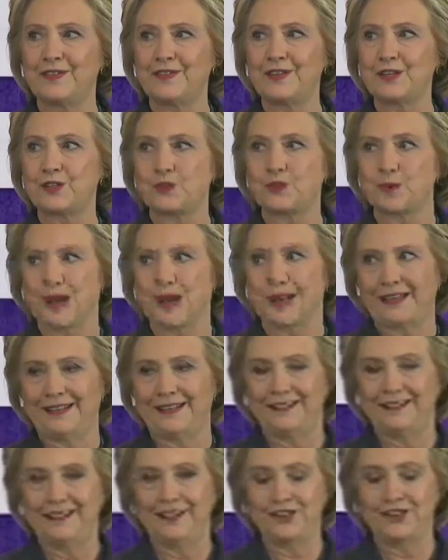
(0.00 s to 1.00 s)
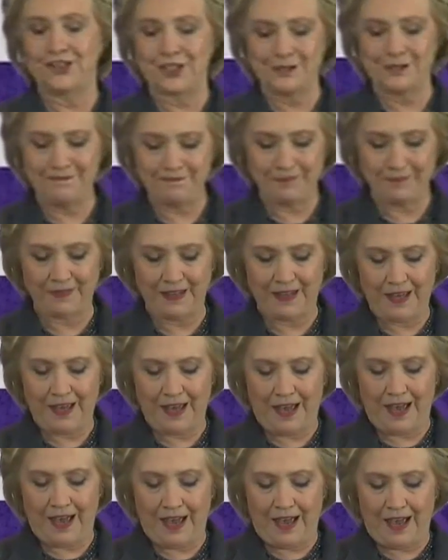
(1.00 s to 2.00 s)
of this recognition.
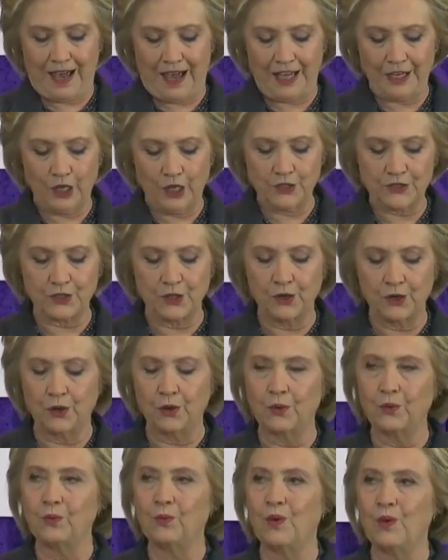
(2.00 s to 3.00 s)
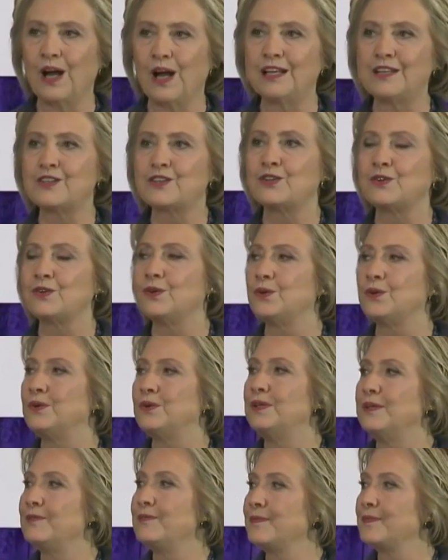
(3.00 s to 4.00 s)
I also want
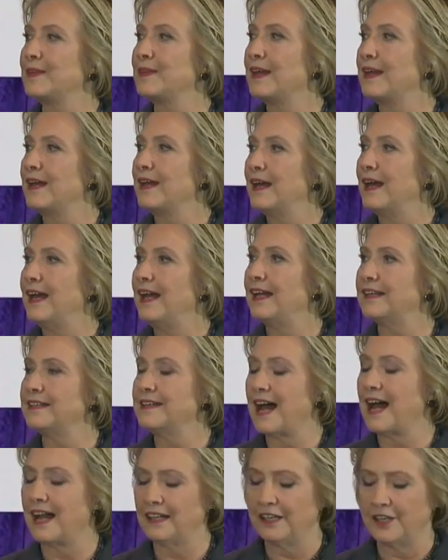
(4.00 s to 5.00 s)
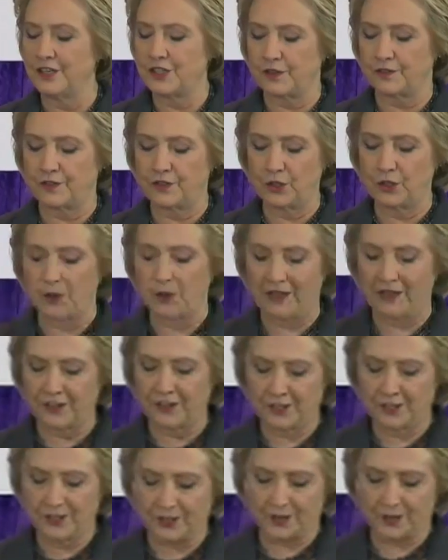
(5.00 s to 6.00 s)
to acknowledge a few
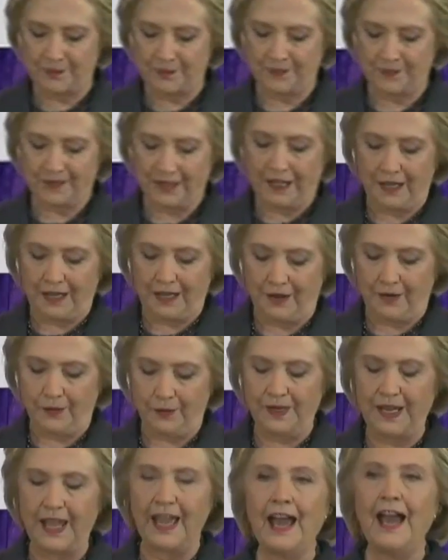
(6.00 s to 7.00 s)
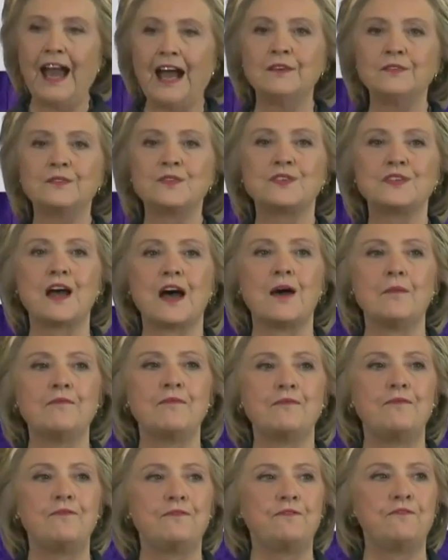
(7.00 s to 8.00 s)
others. We have
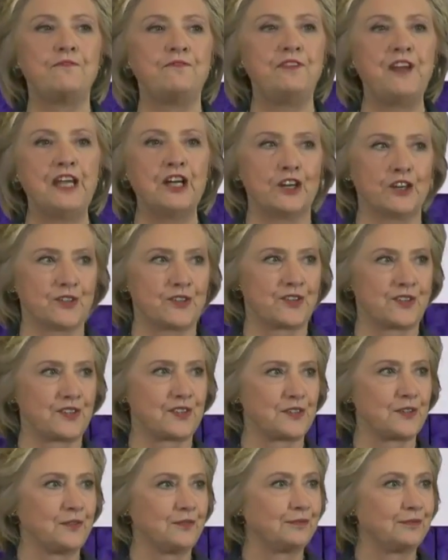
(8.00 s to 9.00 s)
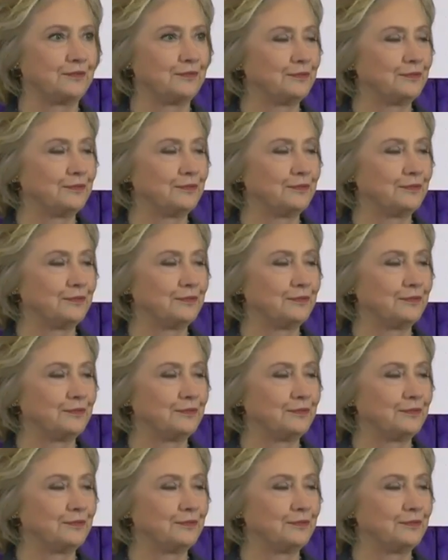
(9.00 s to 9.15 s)
some fierce